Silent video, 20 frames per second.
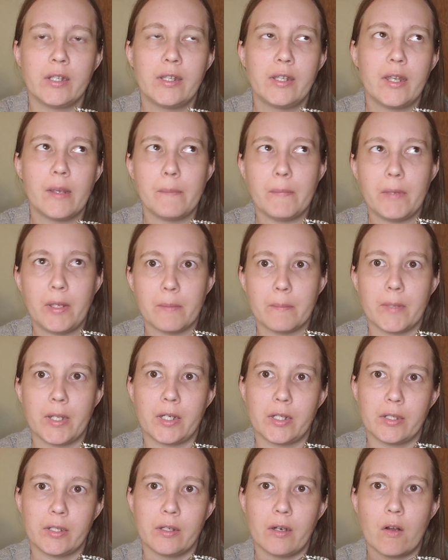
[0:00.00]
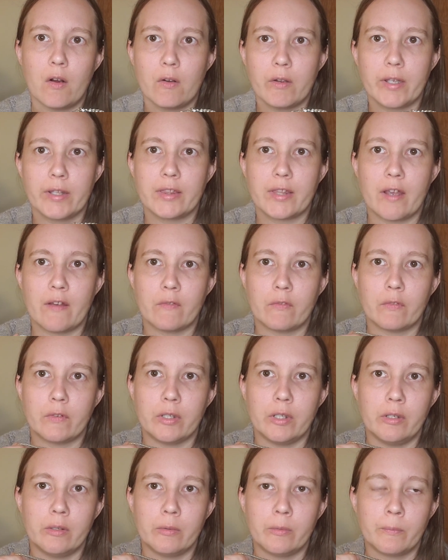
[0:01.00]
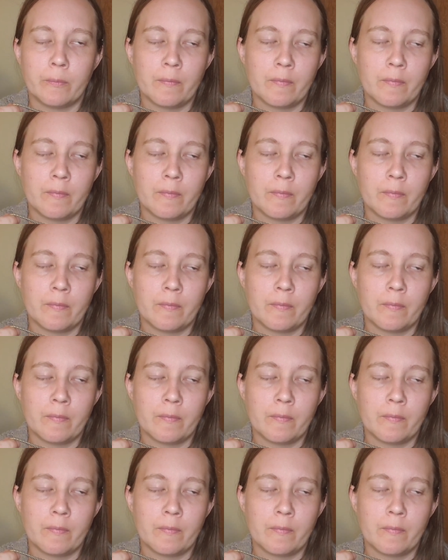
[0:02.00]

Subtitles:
Give me a minute. I'll get that for you.